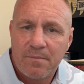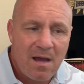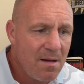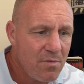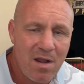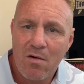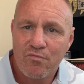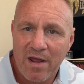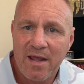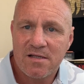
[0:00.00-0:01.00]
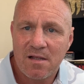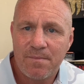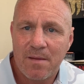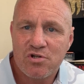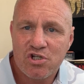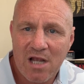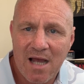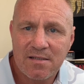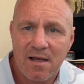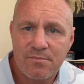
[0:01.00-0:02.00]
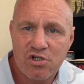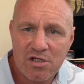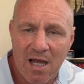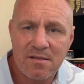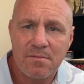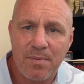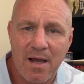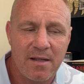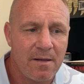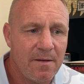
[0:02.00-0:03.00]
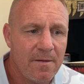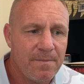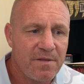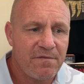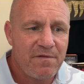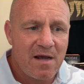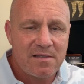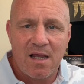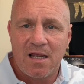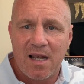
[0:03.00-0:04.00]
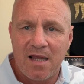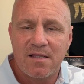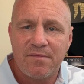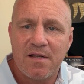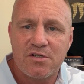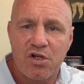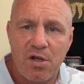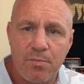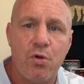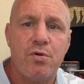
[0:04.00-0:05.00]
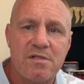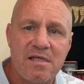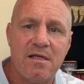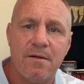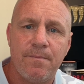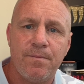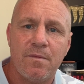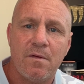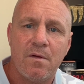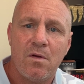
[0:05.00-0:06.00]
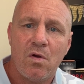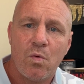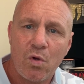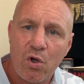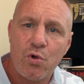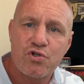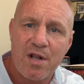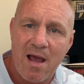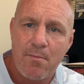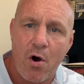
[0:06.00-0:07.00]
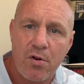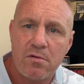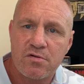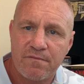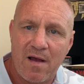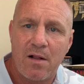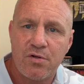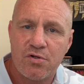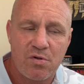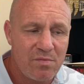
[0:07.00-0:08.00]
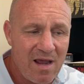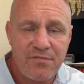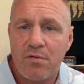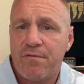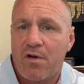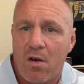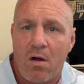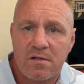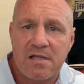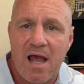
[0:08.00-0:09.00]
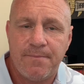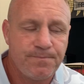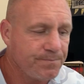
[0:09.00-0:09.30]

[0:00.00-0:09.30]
I'm sad. I'm saddened by the fact that collectively as a community, we're losing our morals and values, and we have done for a long time,